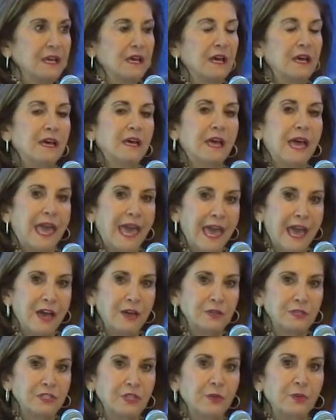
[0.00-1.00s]

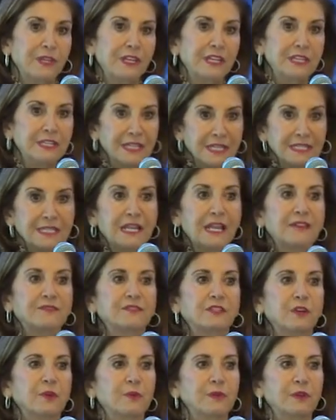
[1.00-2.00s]
house so that it doesn't have
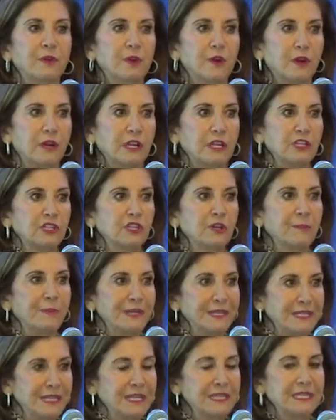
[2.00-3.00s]
to go into guardianship
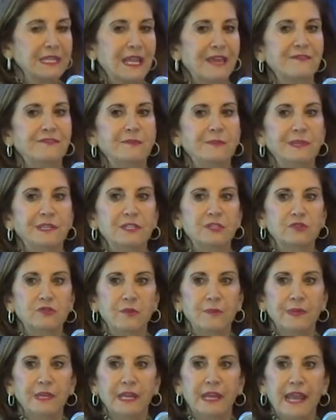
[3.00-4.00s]
and doesn't have to be
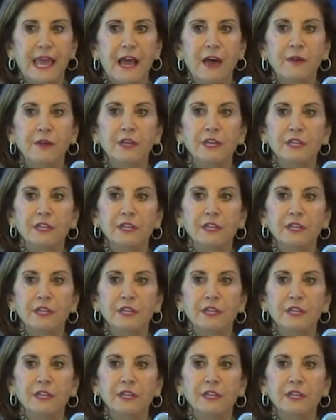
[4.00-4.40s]
distributed out